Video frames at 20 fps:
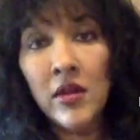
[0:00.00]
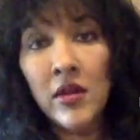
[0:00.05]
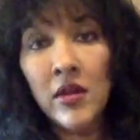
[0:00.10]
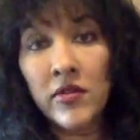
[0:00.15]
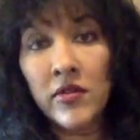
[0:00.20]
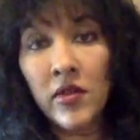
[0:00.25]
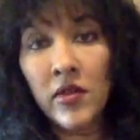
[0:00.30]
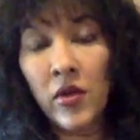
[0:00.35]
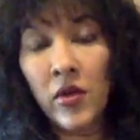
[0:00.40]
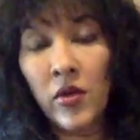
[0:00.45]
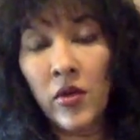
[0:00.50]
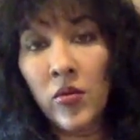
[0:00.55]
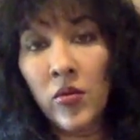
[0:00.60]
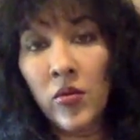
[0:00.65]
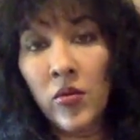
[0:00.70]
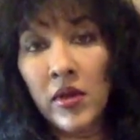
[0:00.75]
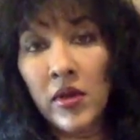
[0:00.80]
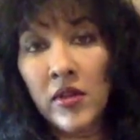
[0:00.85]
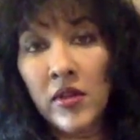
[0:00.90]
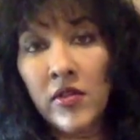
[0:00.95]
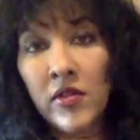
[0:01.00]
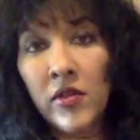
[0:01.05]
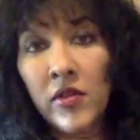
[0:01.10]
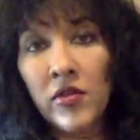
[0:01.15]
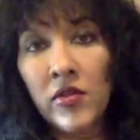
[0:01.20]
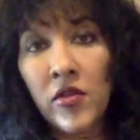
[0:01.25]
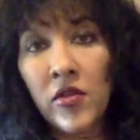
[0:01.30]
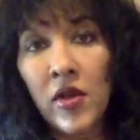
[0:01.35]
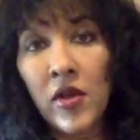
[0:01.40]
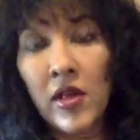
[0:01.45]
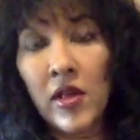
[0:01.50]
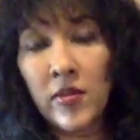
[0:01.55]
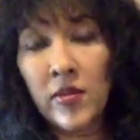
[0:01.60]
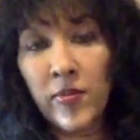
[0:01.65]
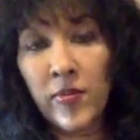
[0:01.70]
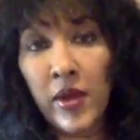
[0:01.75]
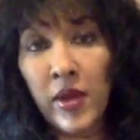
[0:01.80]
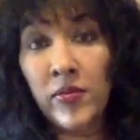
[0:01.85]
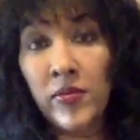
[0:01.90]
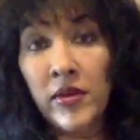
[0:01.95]
So once those trials are
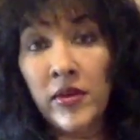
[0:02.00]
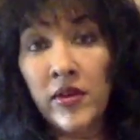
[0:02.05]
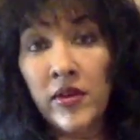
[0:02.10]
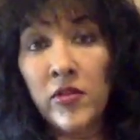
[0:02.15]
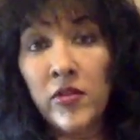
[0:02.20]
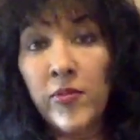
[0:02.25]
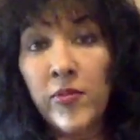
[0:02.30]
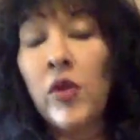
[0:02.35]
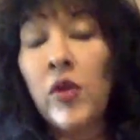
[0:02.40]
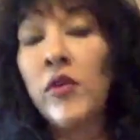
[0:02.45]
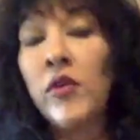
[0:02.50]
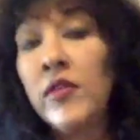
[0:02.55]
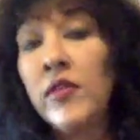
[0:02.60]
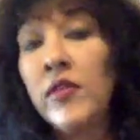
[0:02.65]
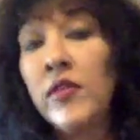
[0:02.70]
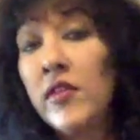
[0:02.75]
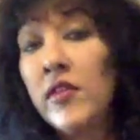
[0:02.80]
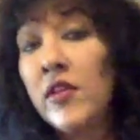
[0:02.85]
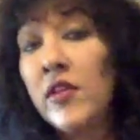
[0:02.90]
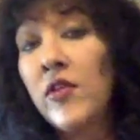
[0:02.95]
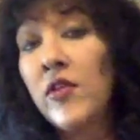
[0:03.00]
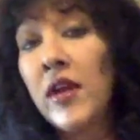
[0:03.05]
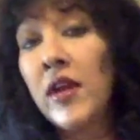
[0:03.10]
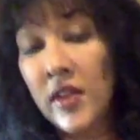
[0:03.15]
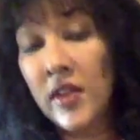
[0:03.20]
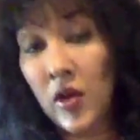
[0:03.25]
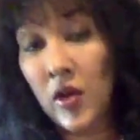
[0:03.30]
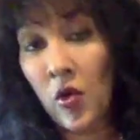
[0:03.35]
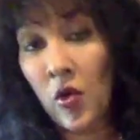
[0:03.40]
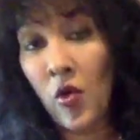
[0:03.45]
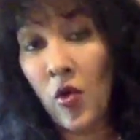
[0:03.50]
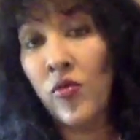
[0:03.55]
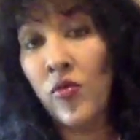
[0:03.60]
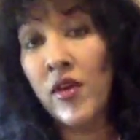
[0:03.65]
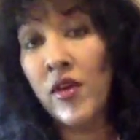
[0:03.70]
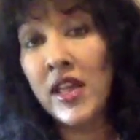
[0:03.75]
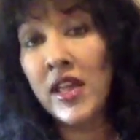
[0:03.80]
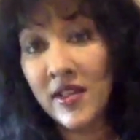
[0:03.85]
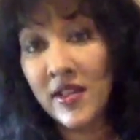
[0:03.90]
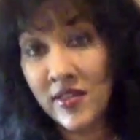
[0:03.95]
published, because these are drugs that are
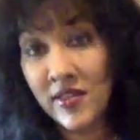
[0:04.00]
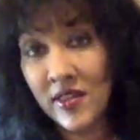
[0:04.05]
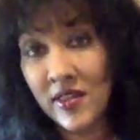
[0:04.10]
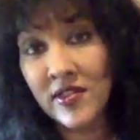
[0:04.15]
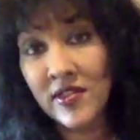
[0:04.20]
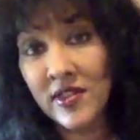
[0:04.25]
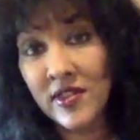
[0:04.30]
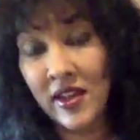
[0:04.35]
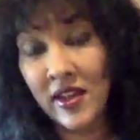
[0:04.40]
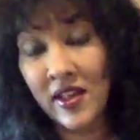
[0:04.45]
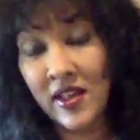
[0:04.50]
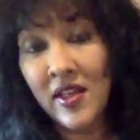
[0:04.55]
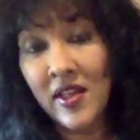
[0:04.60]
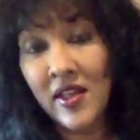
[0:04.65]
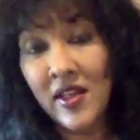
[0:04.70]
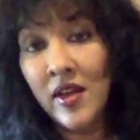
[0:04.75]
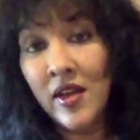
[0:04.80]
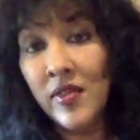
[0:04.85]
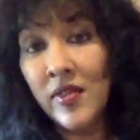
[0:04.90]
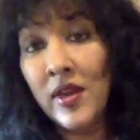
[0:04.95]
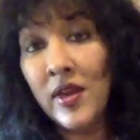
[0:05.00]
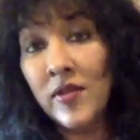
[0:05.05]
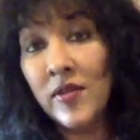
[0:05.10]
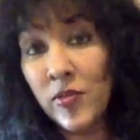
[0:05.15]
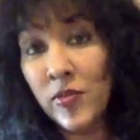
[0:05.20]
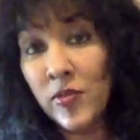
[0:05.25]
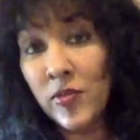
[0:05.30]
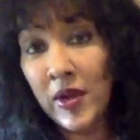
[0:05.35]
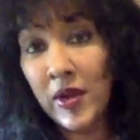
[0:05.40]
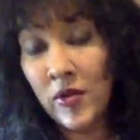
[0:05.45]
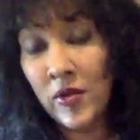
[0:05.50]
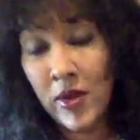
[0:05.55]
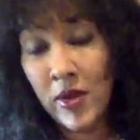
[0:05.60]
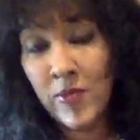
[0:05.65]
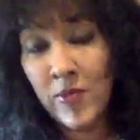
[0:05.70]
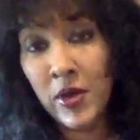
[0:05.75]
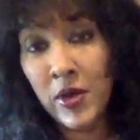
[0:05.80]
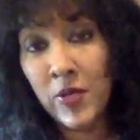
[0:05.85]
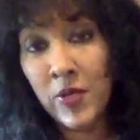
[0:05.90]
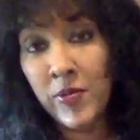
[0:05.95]
already existing, that have just been
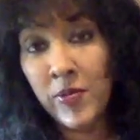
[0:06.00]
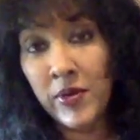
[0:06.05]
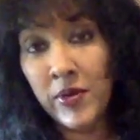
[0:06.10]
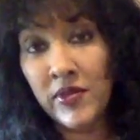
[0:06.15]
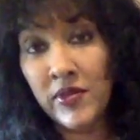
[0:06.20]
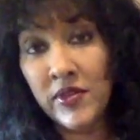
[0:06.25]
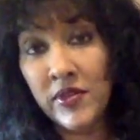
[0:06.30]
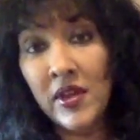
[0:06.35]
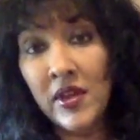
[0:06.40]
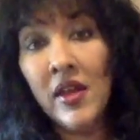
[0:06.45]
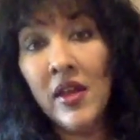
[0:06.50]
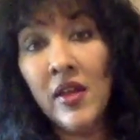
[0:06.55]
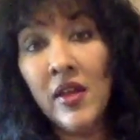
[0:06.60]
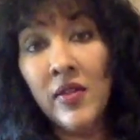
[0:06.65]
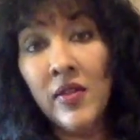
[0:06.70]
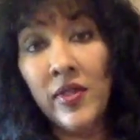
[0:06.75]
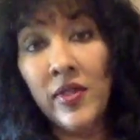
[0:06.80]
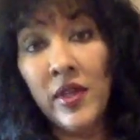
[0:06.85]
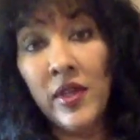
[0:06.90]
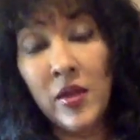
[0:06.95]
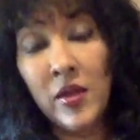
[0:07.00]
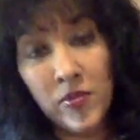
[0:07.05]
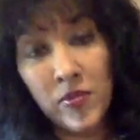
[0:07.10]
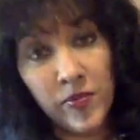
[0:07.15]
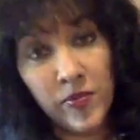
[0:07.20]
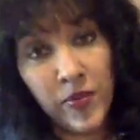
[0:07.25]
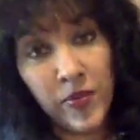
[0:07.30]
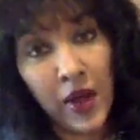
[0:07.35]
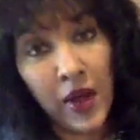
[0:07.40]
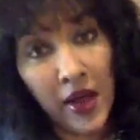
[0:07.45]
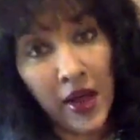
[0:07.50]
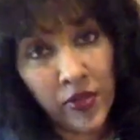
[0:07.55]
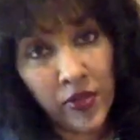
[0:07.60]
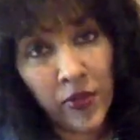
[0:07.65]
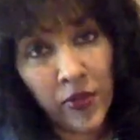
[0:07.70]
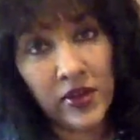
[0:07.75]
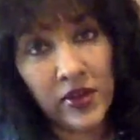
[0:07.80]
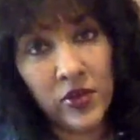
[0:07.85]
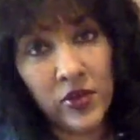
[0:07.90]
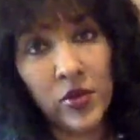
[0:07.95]
repurposed, the
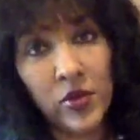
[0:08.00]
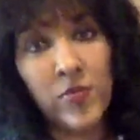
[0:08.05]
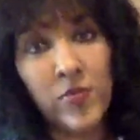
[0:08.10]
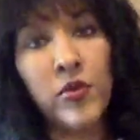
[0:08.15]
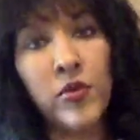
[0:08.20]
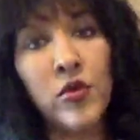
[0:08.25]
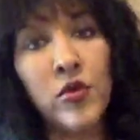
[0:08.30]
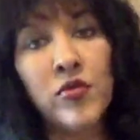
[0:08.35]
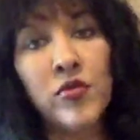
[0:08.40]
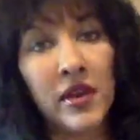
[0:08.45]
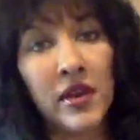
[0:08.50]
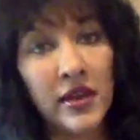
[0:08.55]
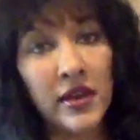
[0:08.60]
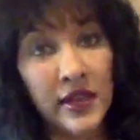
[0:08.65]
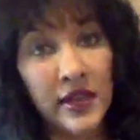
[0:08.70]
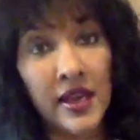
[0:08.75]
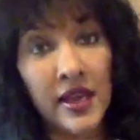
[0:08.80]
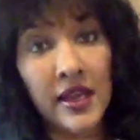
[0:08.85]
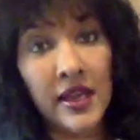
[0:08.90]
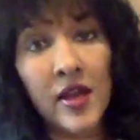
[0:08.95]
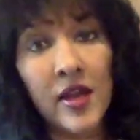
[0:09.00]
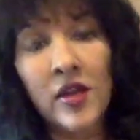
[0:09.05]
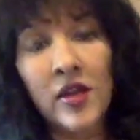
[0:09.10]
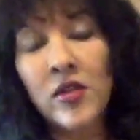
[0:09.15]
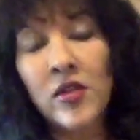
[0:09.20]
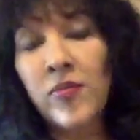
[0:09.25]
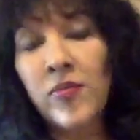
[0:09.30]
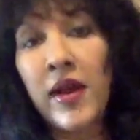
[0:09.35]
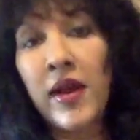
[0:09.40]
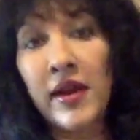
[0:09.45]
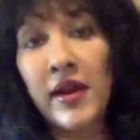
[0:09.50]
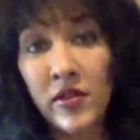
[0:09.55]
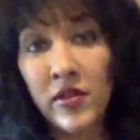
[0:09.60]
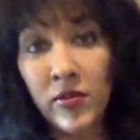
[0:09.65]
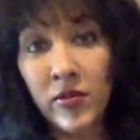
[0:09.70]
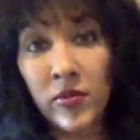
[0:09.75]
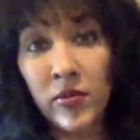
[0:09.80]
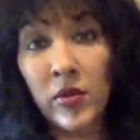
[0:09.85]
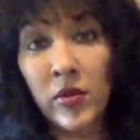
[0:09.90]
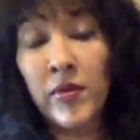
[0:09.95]
pathway to approval and getting it out into
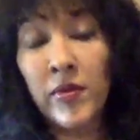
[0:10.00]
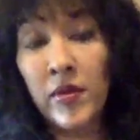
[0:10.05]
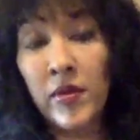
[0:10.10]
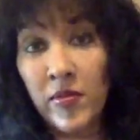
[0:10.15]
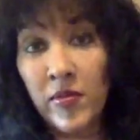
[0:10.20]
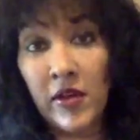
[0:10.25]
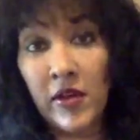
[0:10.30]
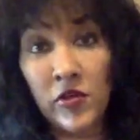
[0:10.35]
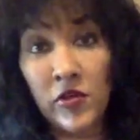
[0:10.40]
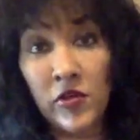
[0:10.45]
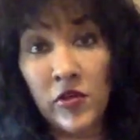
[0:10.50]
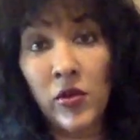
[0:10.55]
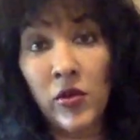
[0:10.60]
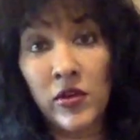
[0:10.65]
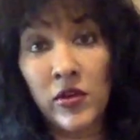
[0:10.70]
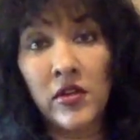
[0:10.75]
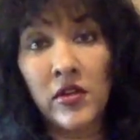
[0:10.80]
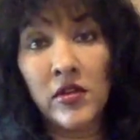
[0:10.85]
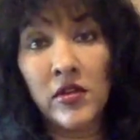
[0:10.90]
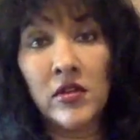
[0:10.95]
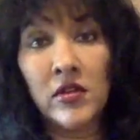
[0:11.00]
practice will be much shorter.